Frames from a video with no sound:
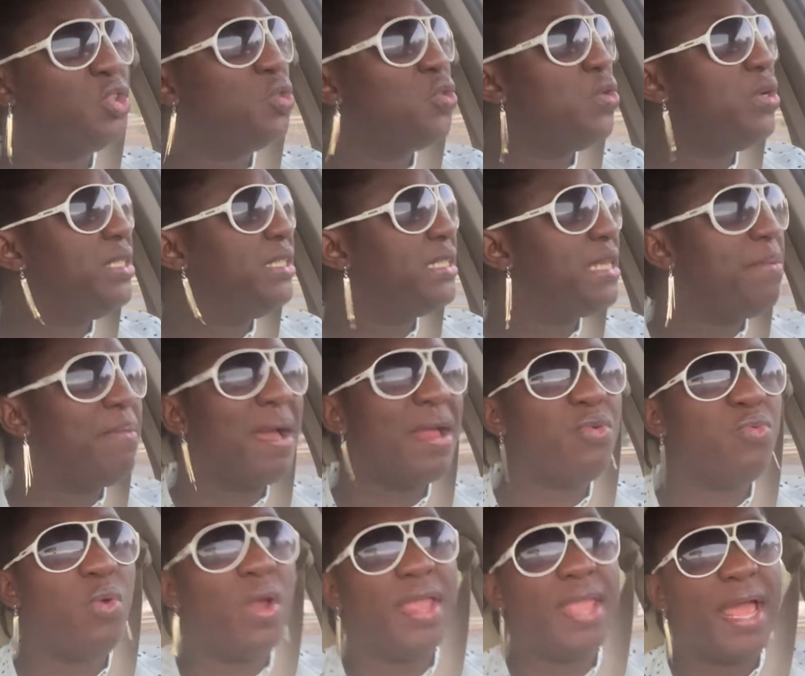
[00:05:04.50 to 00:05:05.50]
knowing some
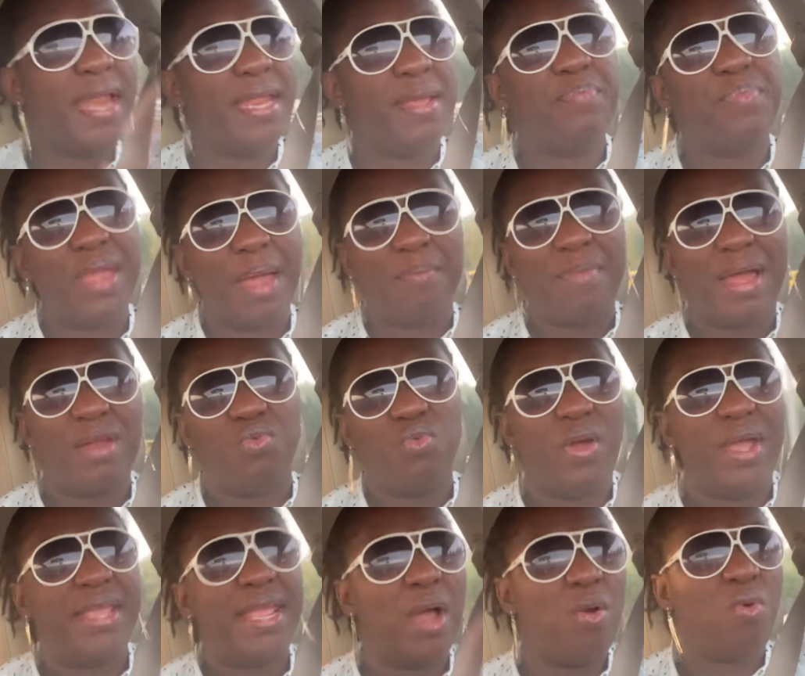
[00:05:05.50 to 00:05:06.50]
man where ya be a man
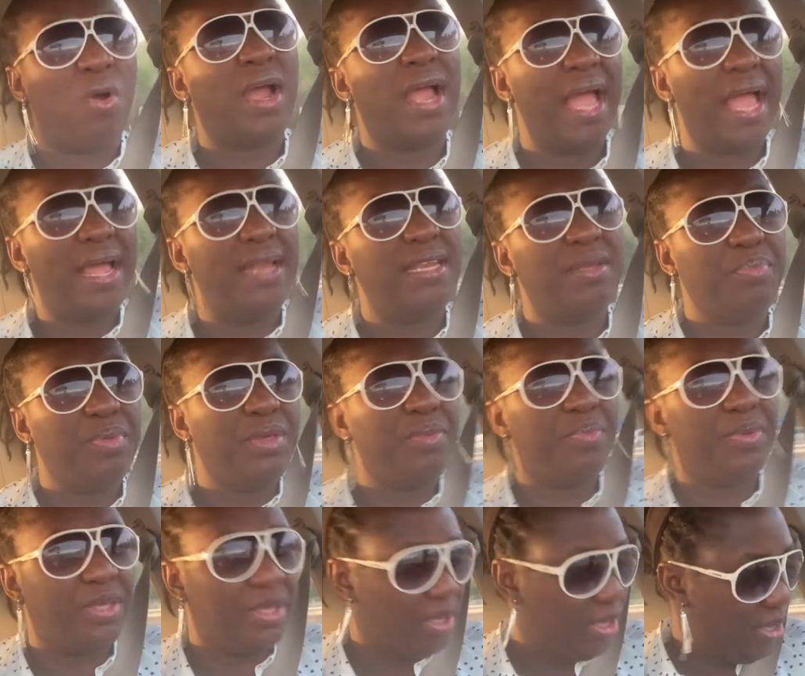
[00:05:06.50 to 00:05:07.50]
where ya can the
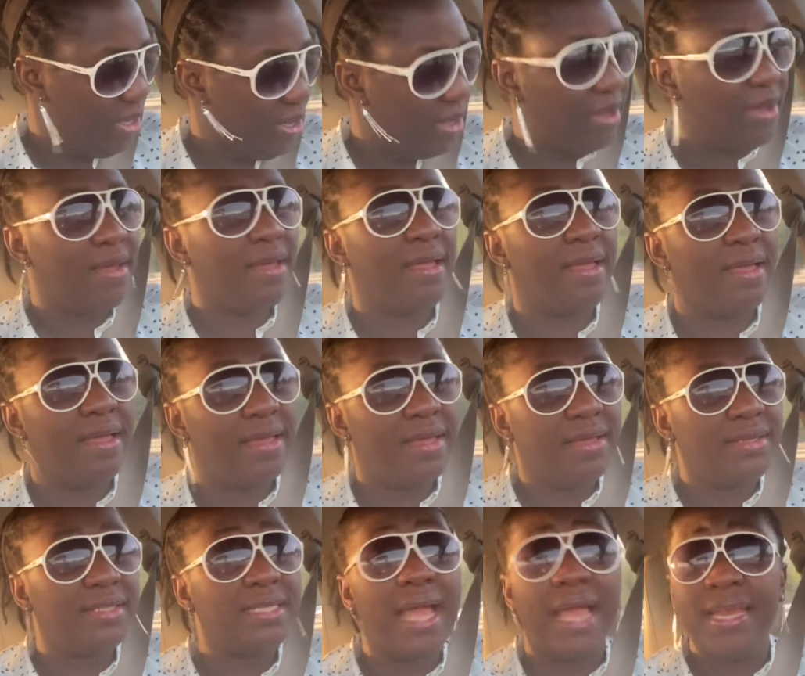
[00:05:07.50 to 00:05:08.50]
baby.
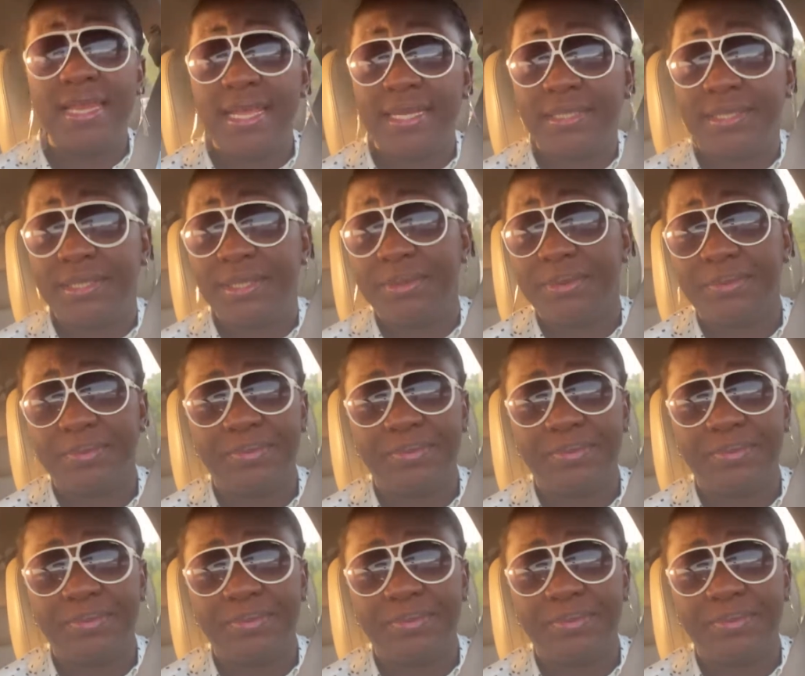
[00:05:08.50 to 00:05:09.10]
Sadly, it's you.